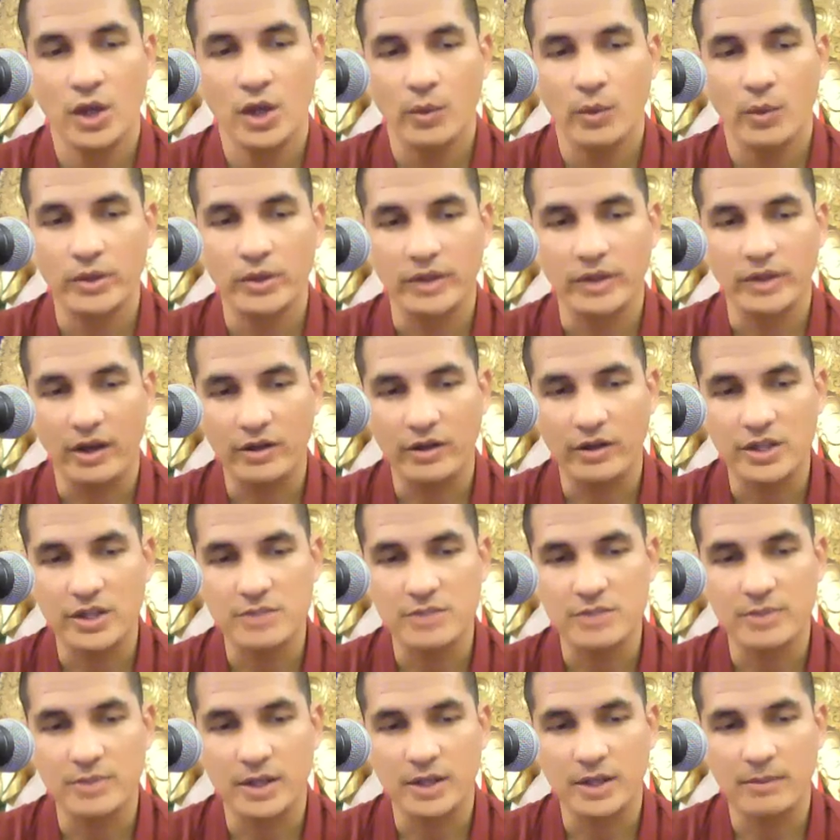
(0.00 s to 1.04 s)
When donkeys
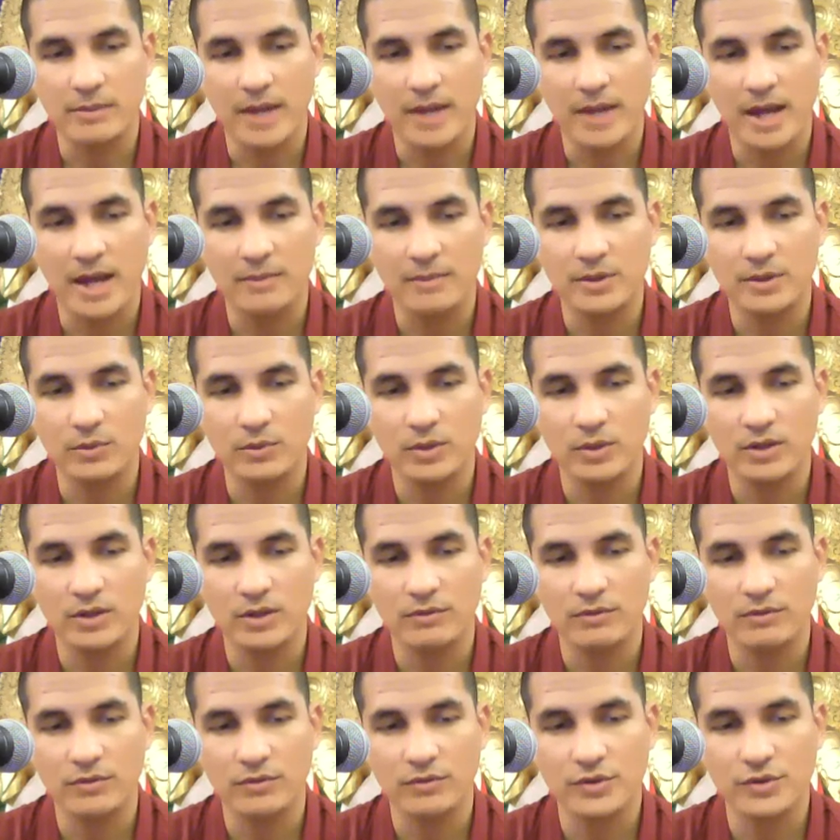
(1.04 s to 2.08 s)
become happy,
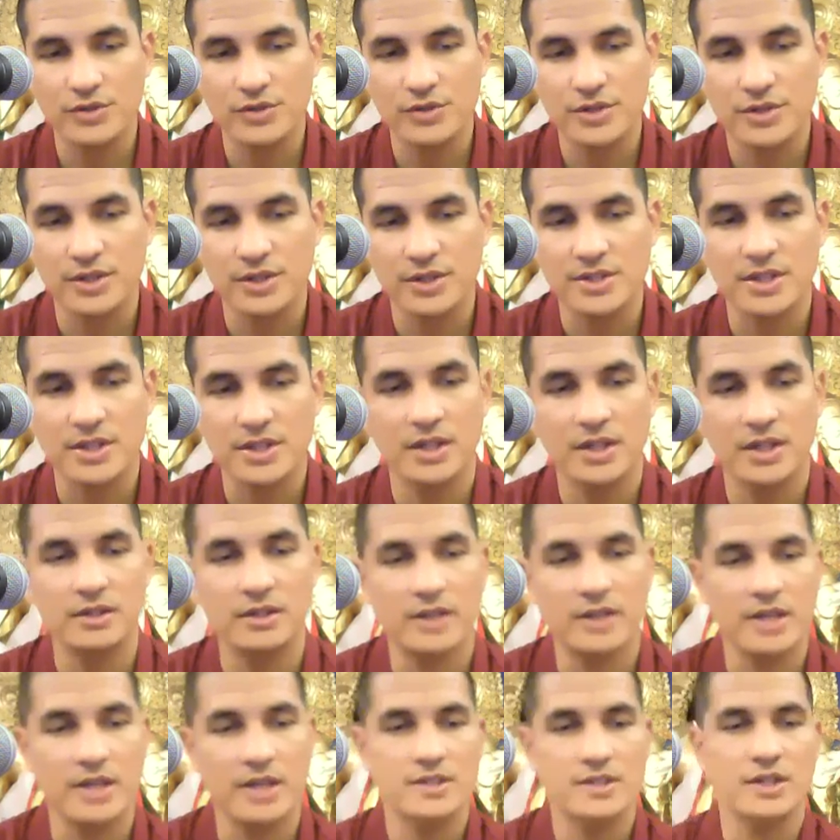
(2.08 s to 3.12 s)
well versed in singing and
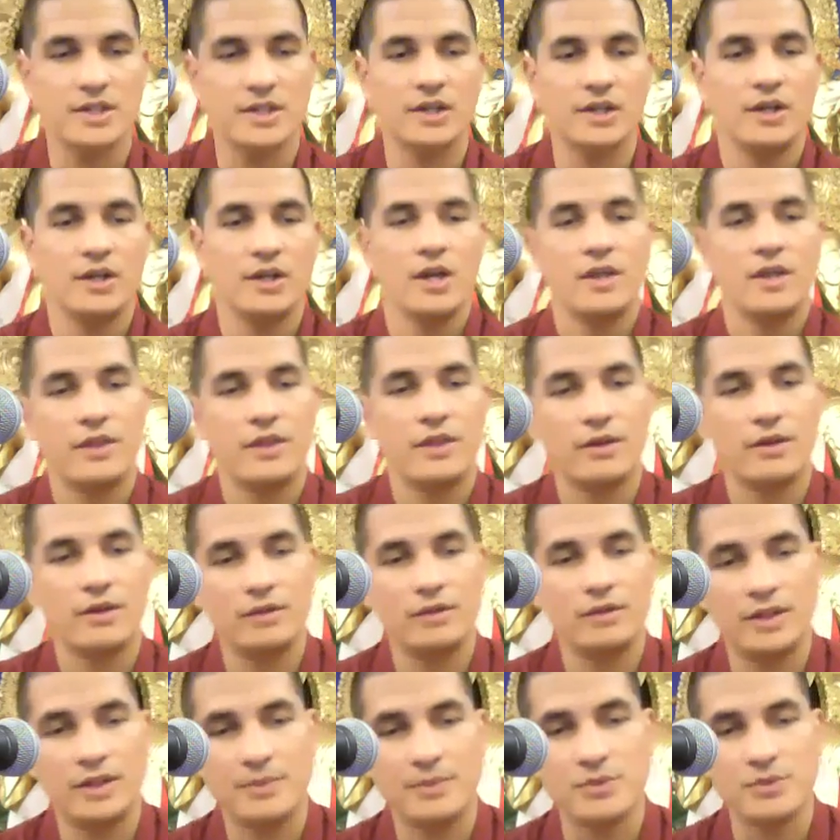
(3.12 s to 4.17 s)
dancing, their
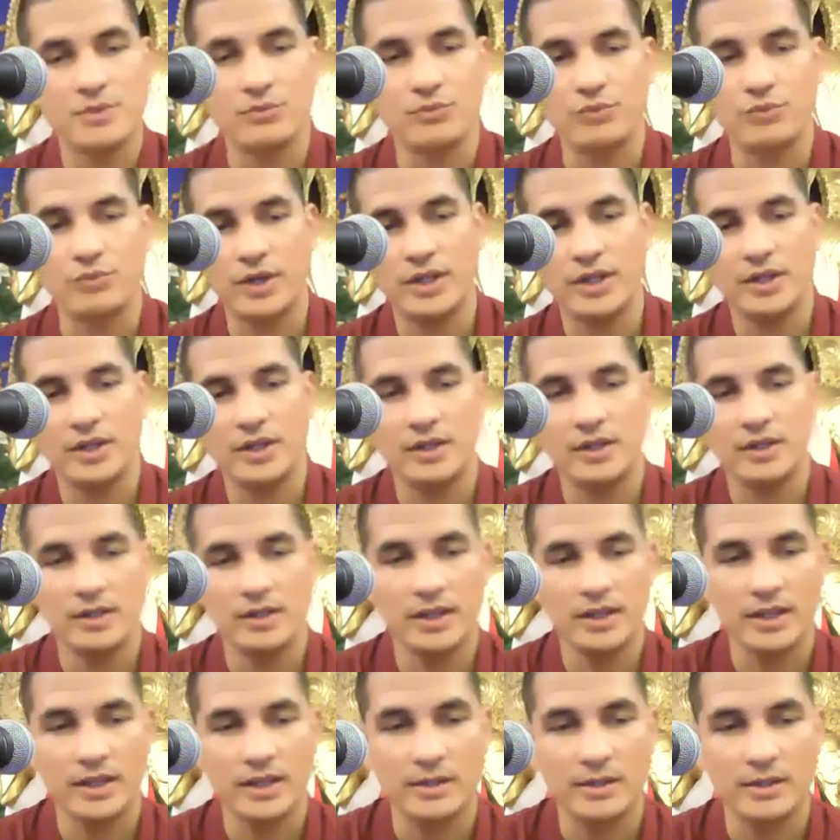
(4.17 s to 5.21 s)
lips ready
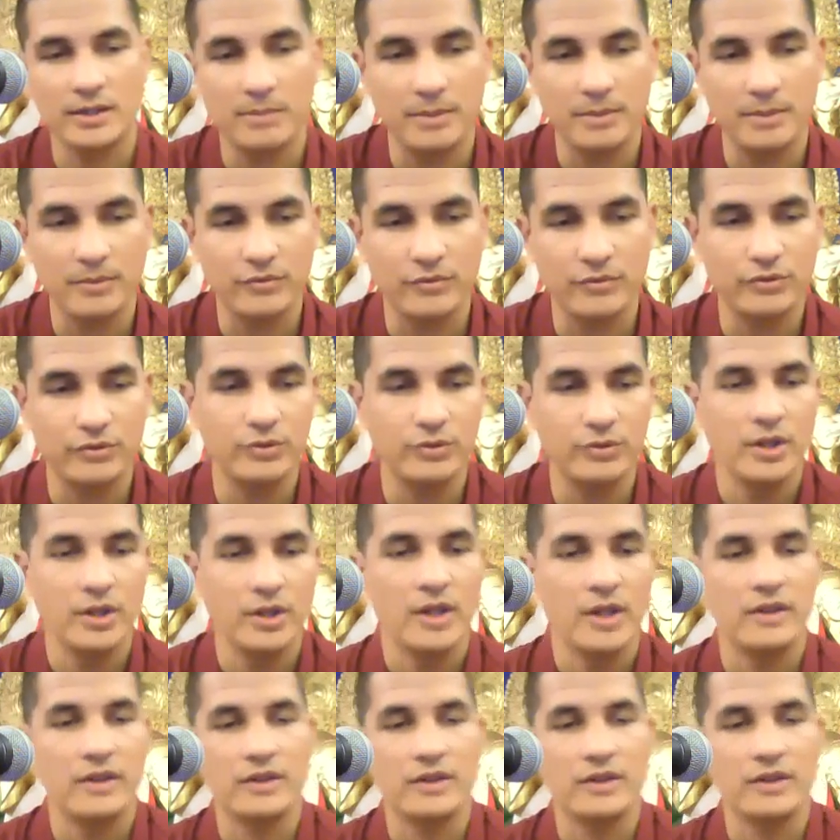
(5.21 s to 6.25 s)
like the bimba fruit,
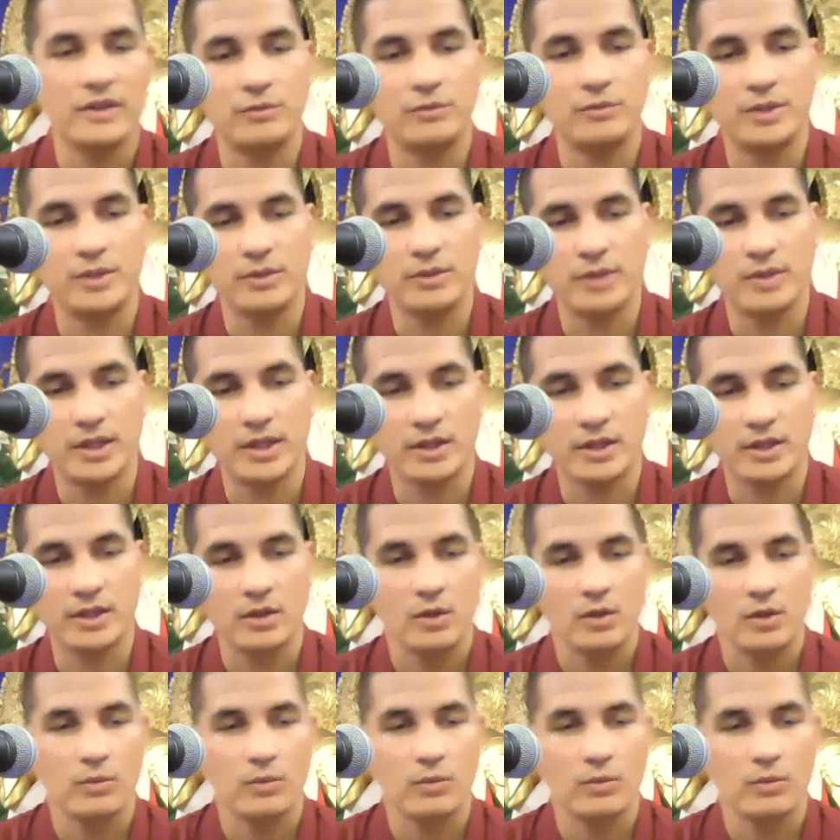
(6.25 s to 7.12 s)
then there will be a relic.